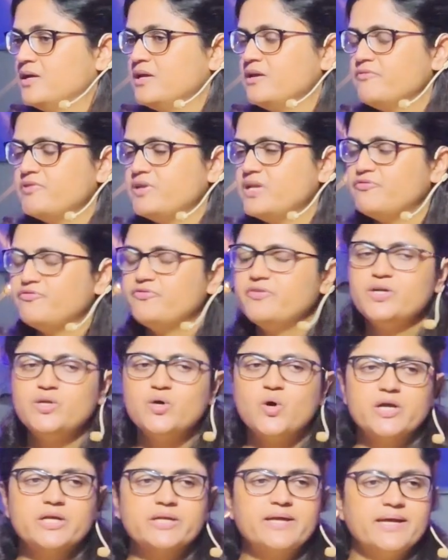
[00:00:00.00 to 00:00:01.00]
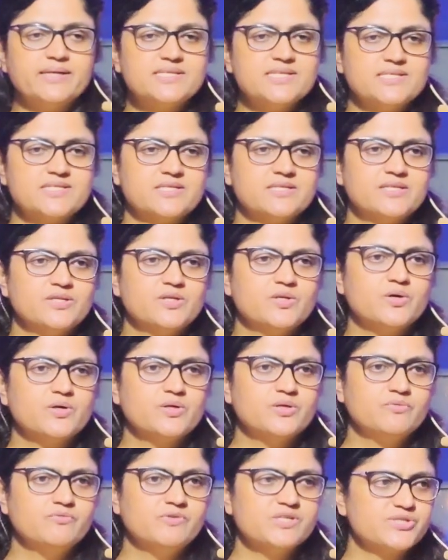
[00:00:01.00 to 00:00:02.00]
Even if we don't get it, you know,
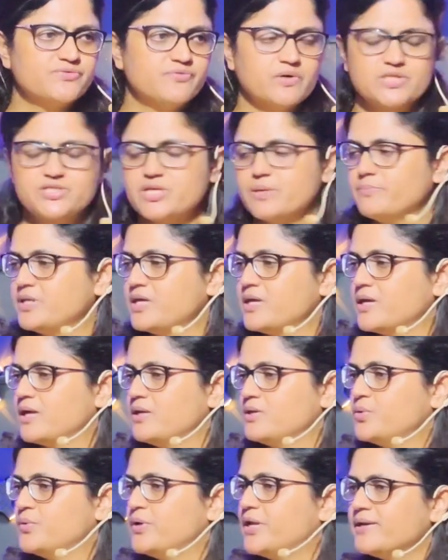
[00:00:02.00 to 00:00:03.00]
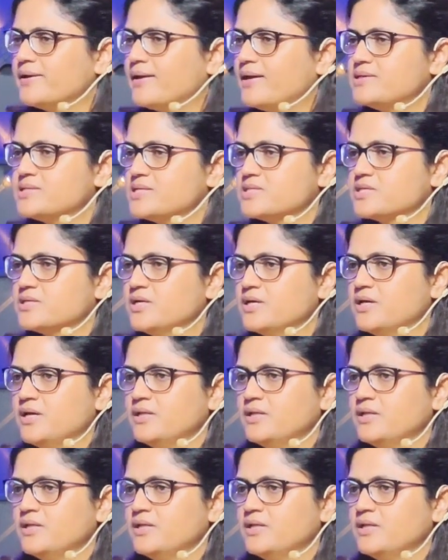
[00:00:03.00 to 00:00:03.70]
you wish for something and you didn't get it.